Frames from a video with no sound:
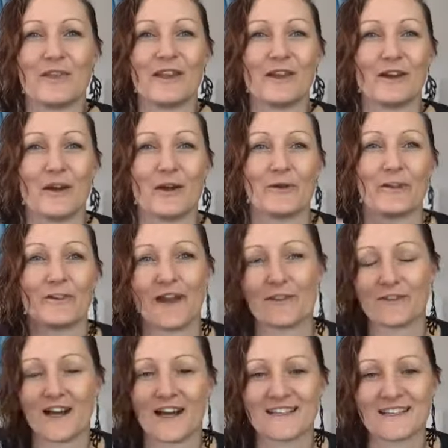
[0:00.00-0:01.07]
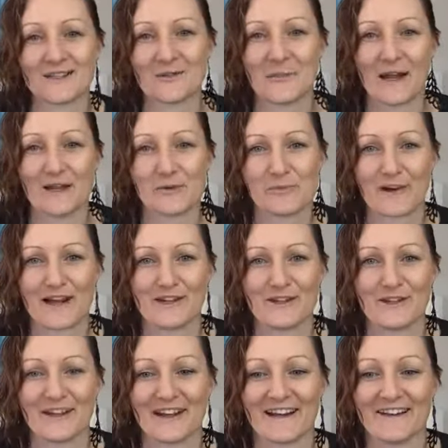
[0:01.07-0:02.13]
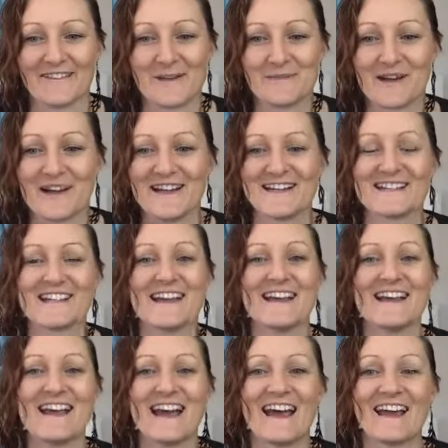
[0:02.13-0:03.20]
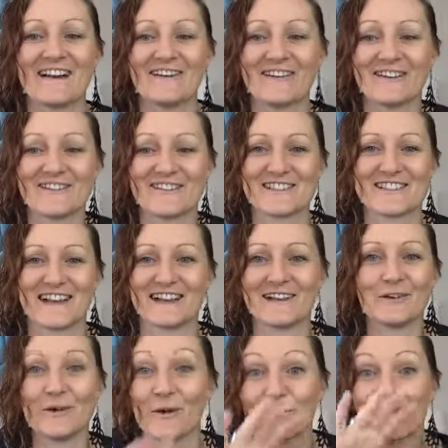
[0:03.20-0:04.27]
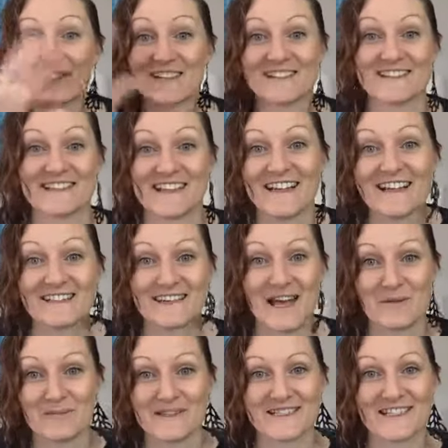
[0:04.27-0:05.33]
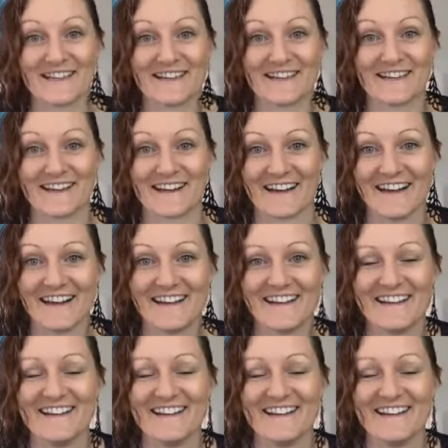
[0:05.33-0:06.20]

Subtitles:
you know, you have an idea about your brand new car in mind and all of a sudden all you can see is that particular car.